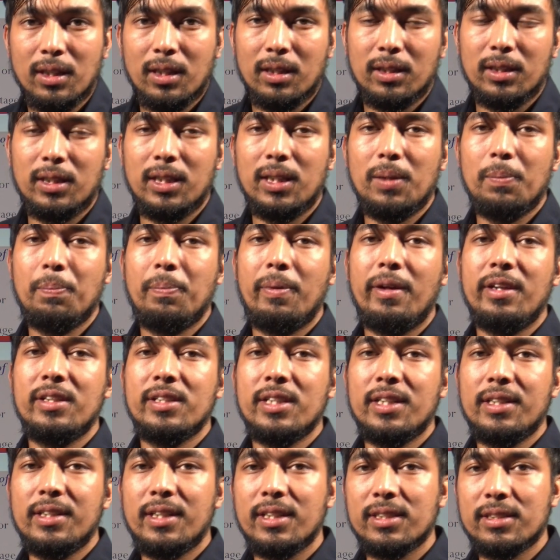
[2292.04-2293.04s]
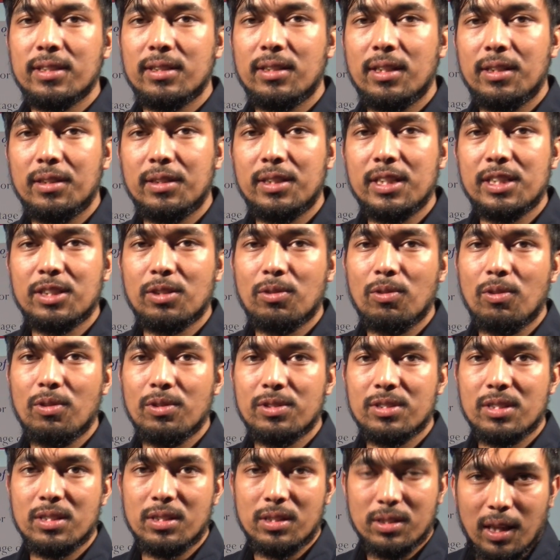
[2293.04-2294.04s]
the presentation and
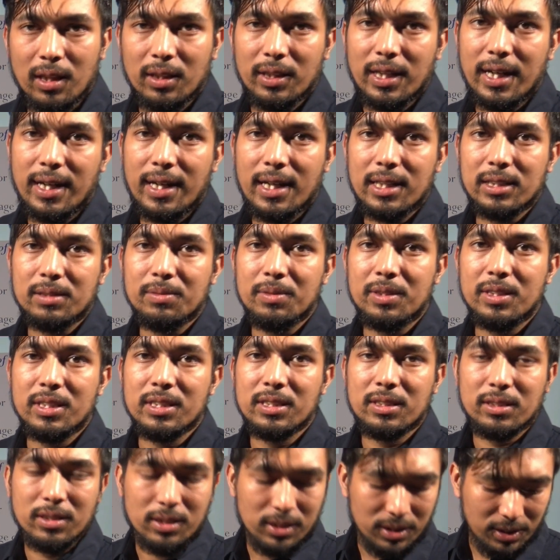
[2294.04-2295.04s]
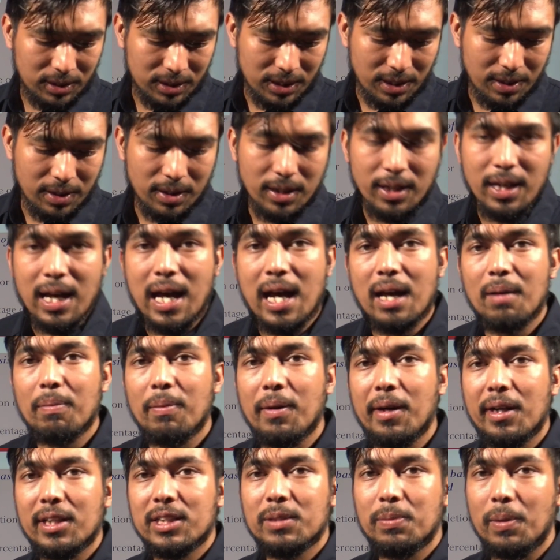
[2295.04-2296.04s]
disclosure that has been discussed in the
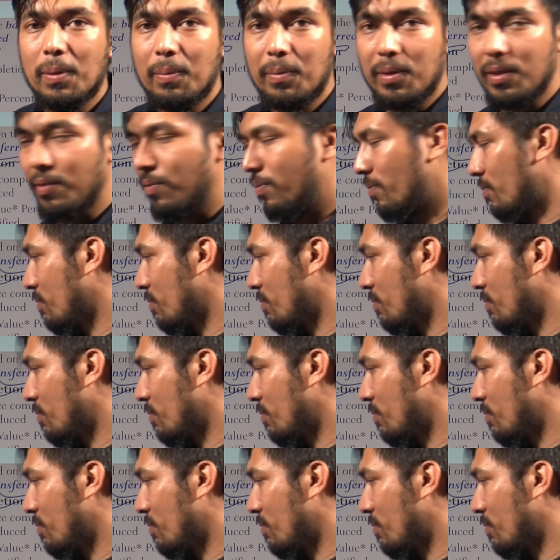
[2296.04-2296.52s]
IFRS 15.